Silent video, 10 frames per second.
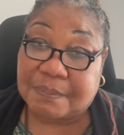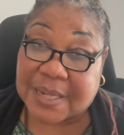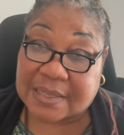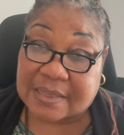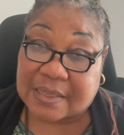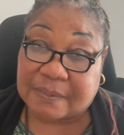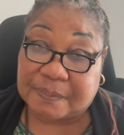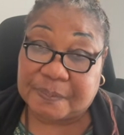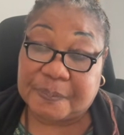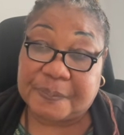pass it
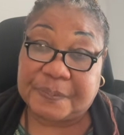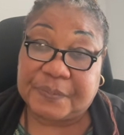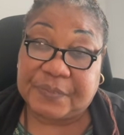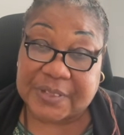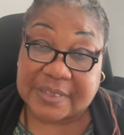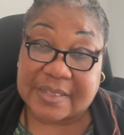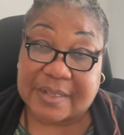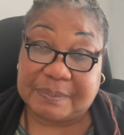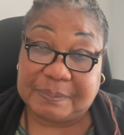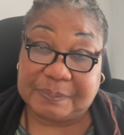first time.